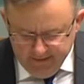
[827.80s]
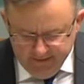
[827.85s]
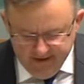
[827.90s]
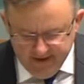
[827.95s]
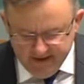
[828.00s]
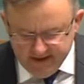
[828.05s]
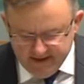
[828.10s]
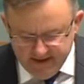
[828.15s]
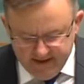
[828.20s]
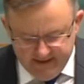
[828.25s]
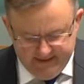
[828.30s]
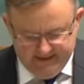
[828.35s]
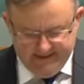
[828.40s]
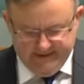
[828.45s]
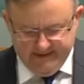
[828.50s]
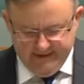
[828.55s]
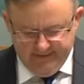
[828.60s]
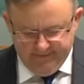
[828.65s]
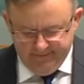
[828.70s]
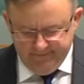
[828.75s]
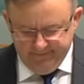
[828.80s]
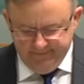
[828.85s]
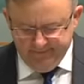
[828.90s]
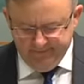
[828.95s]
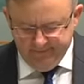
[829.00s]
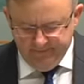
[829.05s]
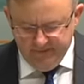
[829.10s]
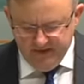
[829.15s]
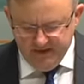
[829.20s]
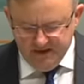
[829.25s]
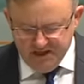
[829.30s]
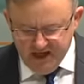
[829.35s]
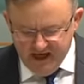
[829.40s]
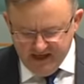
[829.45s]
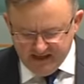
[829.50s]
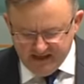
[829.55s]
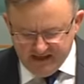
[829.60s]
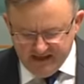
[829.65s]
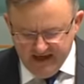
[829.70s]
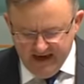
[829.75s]
This is
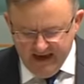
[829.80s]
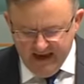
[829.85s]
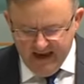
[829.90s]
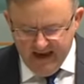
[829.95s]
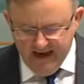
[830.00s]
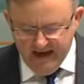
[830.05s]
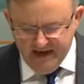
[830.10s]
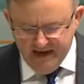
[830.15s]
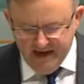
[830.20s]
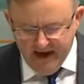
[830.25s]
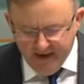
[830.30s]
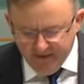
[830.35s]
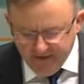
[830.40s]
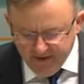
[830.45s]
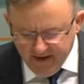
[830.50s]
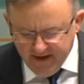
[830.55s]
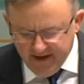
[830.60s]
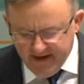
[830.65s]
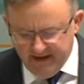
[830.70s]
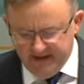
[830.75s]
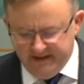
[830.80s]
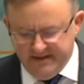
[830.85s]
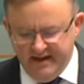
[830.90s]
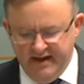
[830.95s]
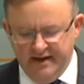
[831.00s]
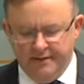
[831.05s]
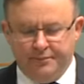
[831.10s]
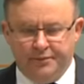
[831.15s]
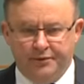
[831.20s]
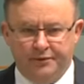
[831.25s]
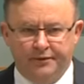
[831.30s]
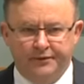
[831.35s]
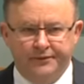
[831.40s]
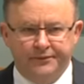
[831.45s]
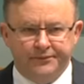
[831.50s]
just another example